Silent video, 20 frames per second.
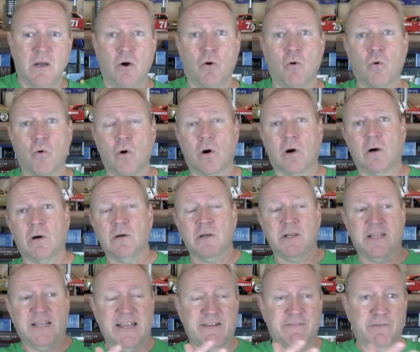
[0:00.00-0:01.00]
or
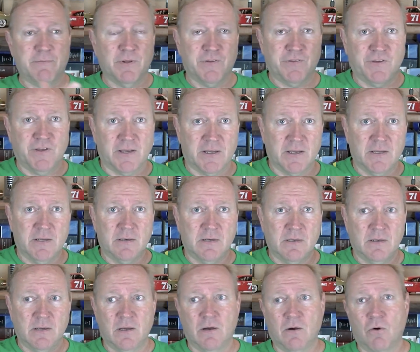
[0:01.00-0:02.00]
give them a ticket
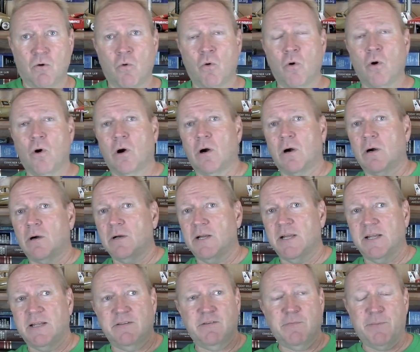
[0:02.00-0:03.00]
or,
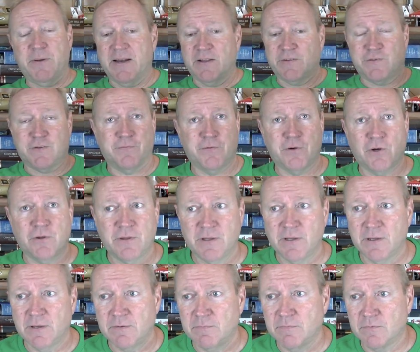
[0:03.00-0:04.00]
depending on how severe
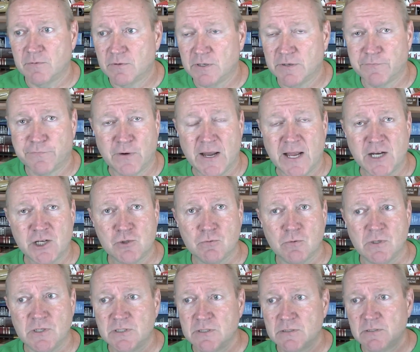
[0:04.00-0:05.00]
the infraction
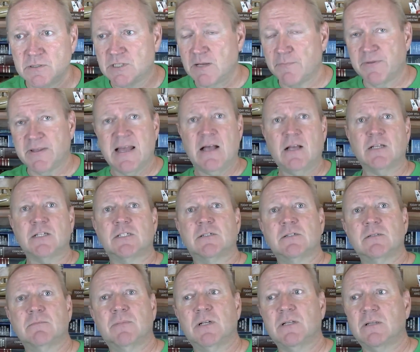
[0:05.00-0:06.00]
was, something
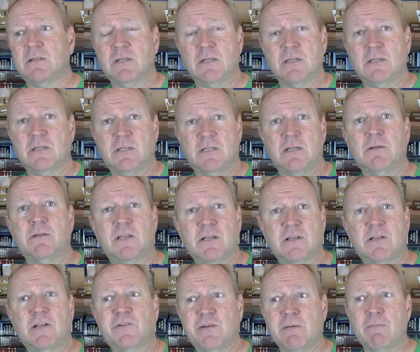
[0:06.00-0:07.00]
else. But the, the,
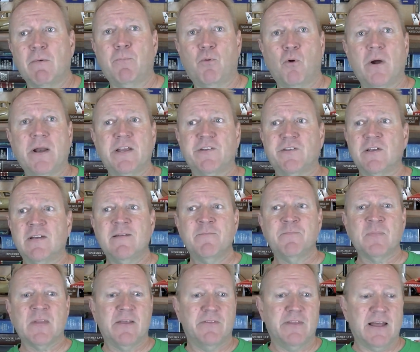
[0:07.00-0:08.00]
the simple point is
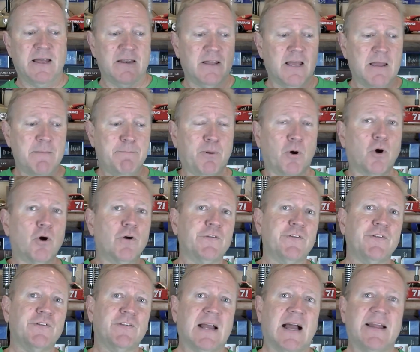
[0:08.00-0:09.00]
that a
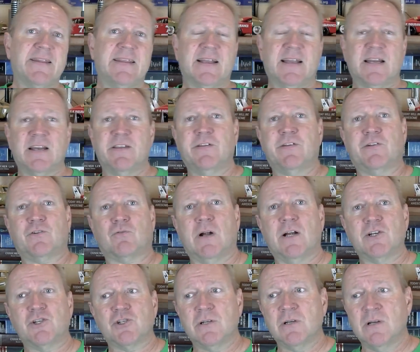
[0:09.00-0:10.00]
person's got that kind of
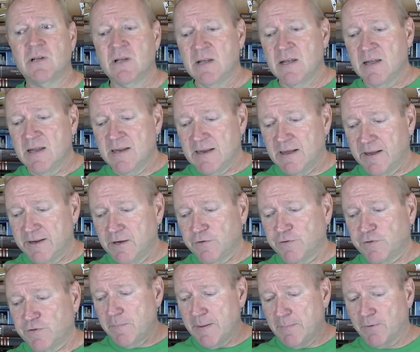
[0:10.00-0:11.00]
discretion. Now, I know
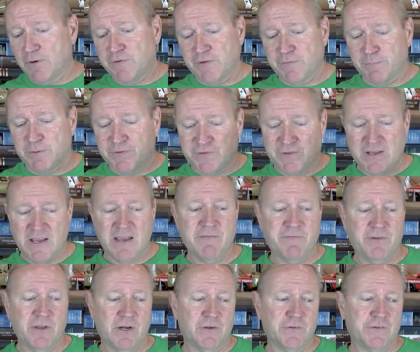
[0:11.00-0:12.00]
people are going to say, but
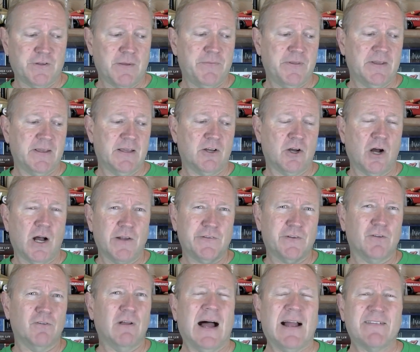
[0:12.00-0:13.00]
Steve, you know something, it
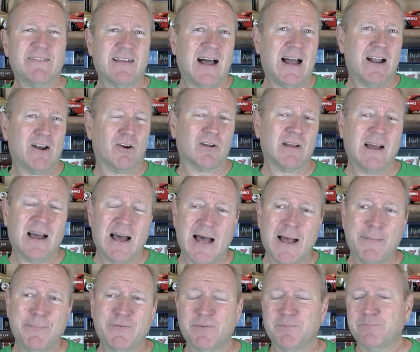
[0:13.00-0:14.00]
costs a lot to hire
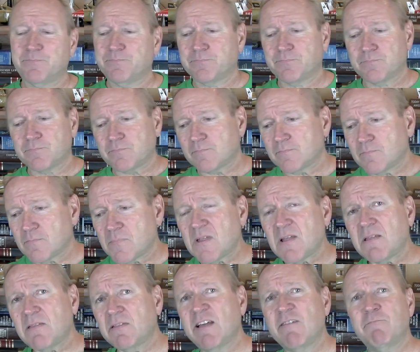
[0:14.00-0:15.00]
cops.
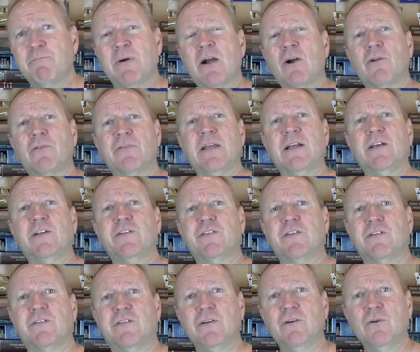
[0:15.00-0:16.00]
They have better things
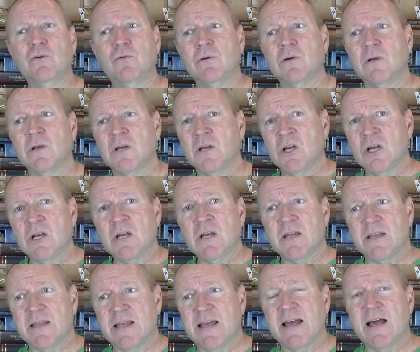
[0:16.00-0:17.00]
to do.
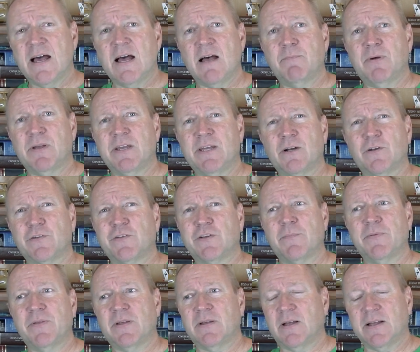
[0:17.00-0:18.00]
Yeah, but you know
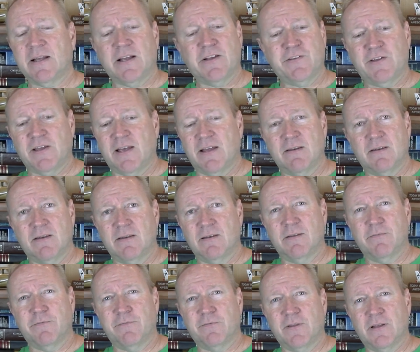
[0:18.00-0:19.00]
something, like I said,
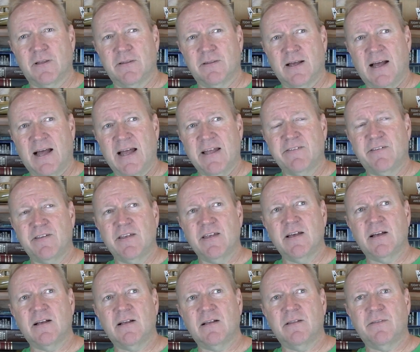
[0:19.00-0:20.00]
the, the, the
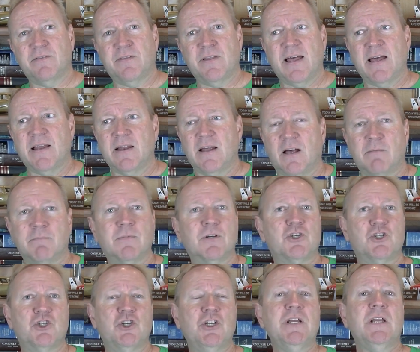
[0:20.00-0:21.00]
idea that a
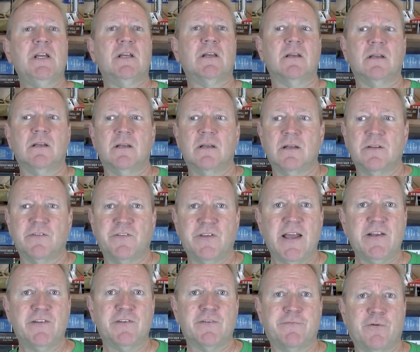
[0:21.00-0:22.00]
machine
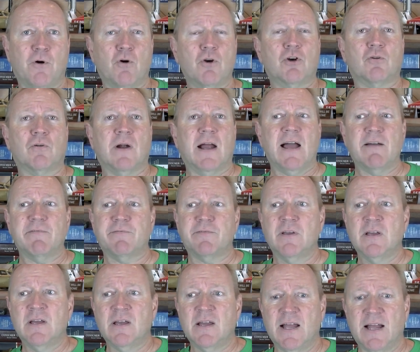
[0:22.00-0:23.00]
takes a photograph
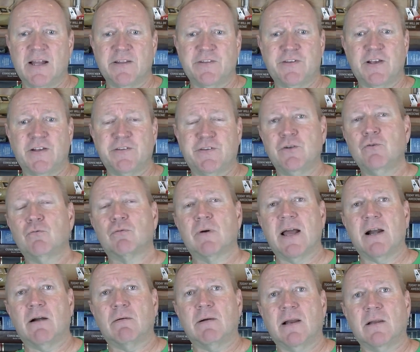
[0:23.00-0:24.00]
and says you
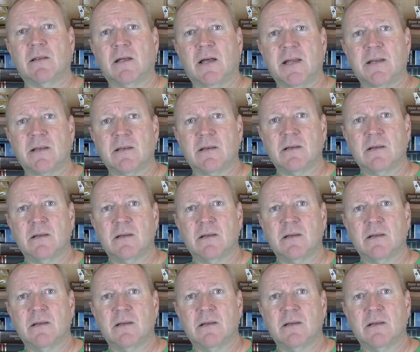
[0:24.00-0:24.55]
ran a red light